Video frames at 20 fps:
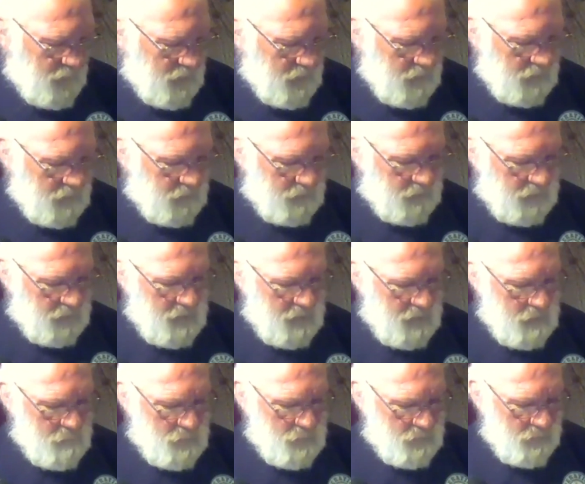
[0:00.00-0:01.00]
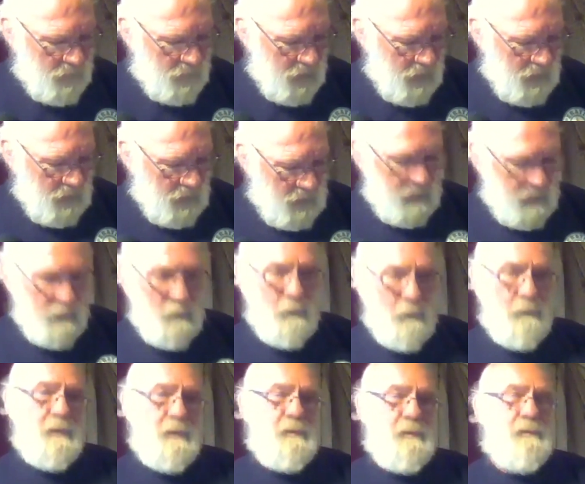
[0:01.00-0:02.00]
I came on. I got
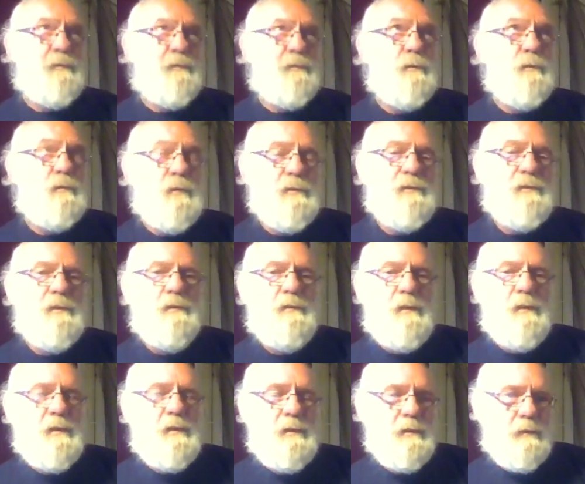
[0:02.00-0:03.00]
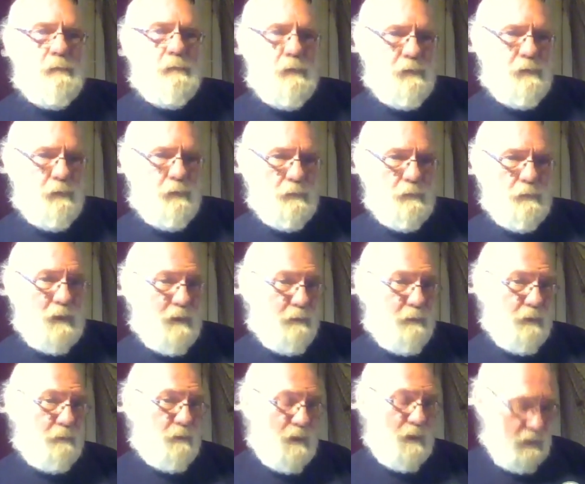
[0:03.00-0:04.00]
these through listening to the interviews from
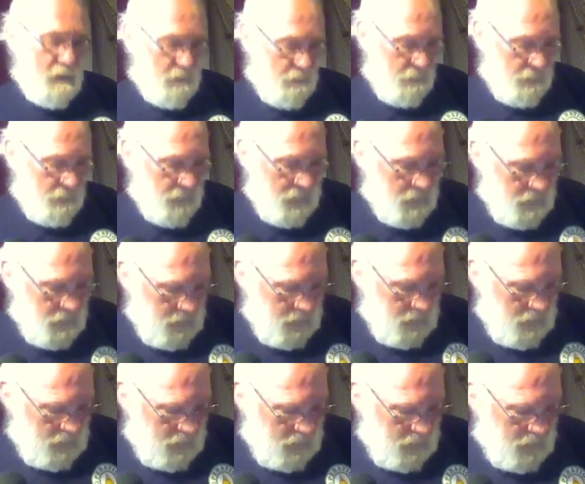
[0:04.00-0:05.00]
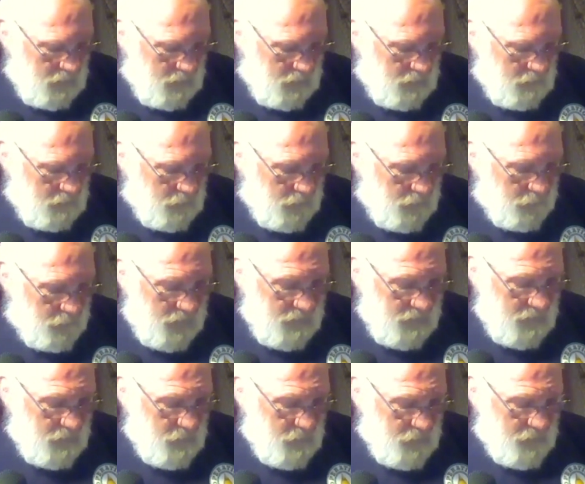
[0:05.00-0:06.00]
Catherine Ryan.
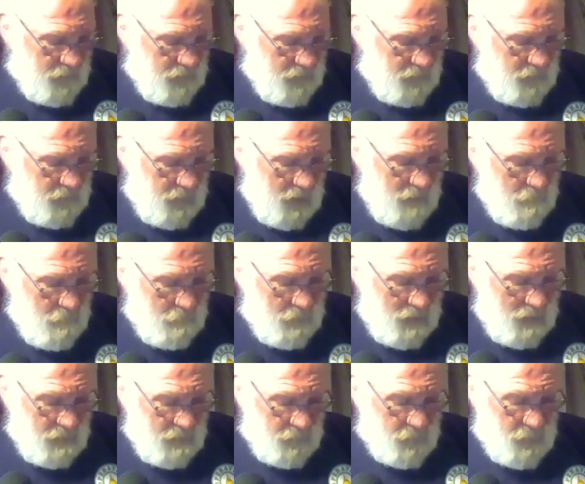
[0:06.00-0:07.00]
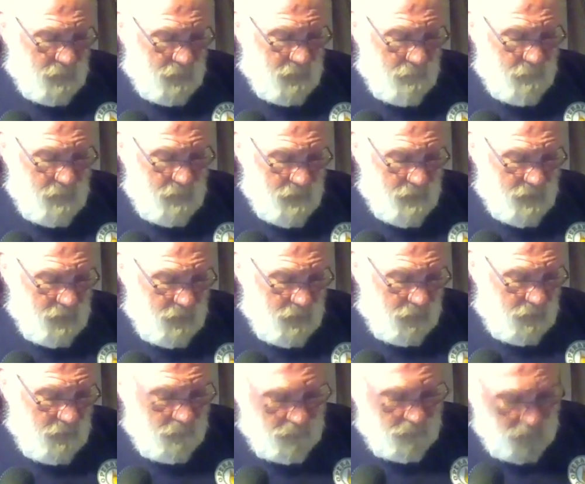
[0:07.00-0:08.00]
Refining New Zealand impact to conversion
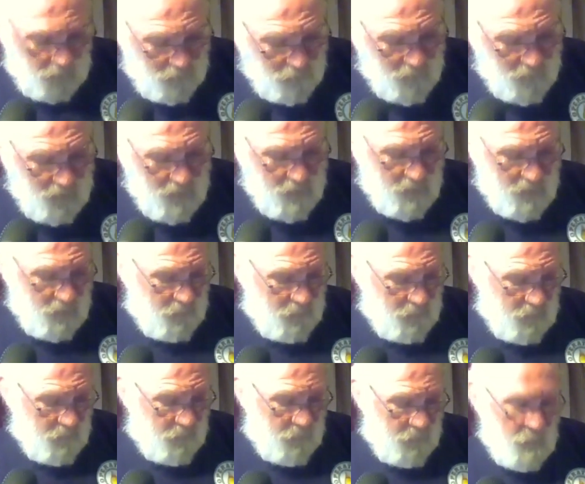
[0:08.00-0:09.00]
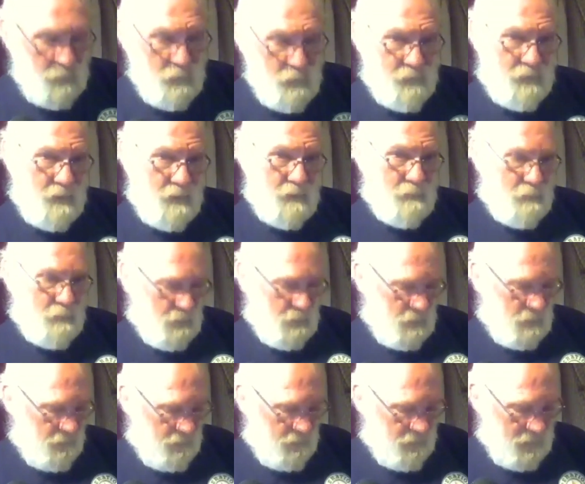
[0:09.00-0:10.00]
to fuels
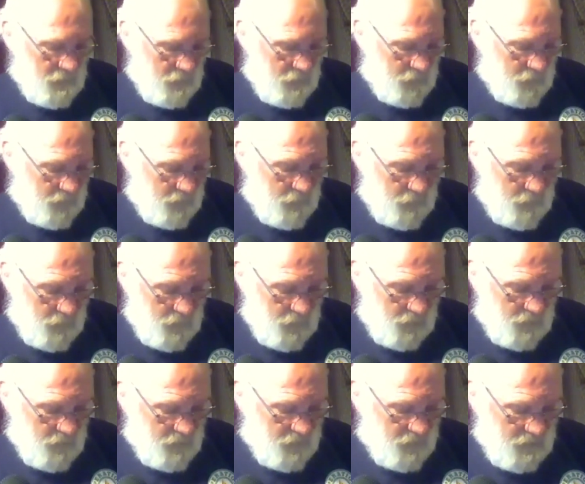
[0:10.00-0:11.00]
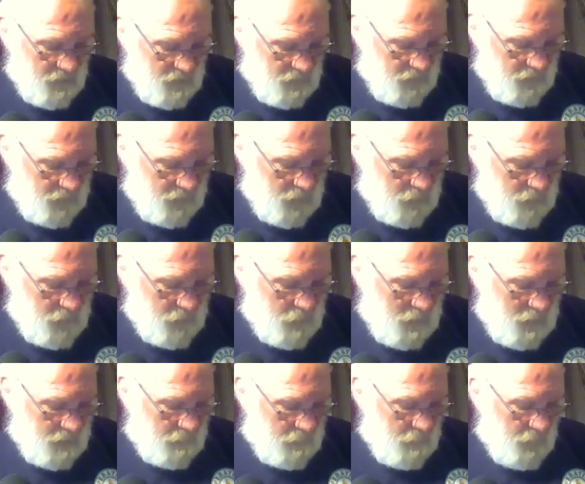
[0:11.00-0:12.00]
terminal. That was the first concern, and that was
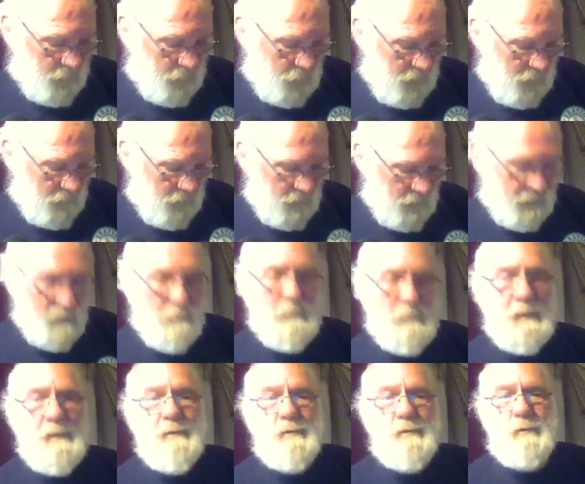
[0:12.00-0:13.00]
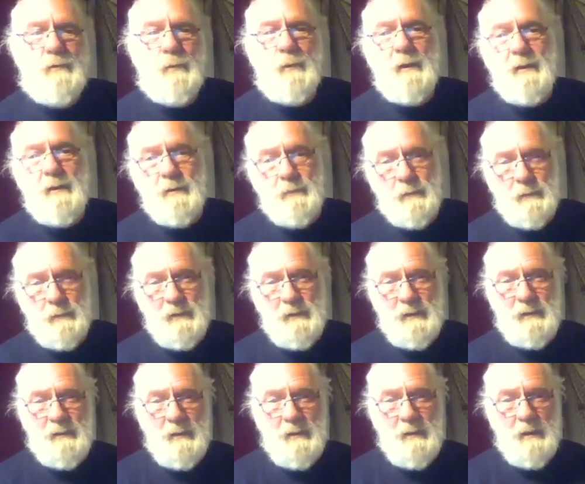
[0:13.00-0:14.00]
back 23rd of March
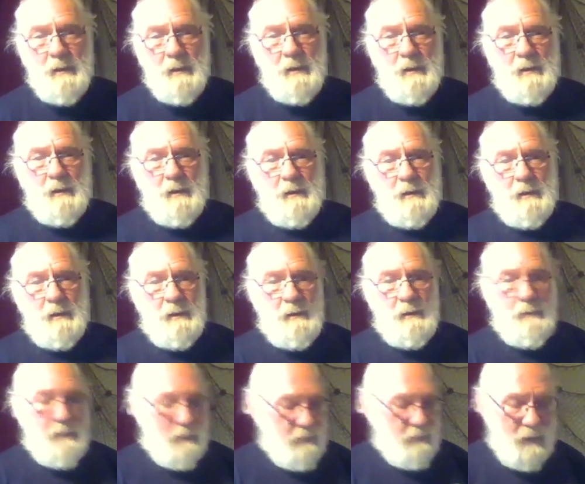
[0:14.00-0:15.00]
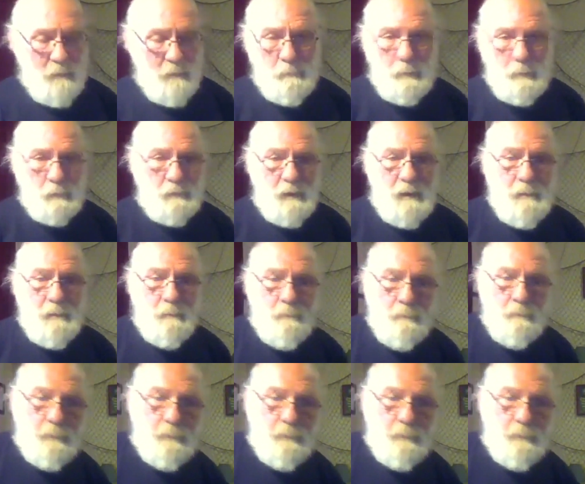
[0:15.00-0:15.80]
2020. They had ample time.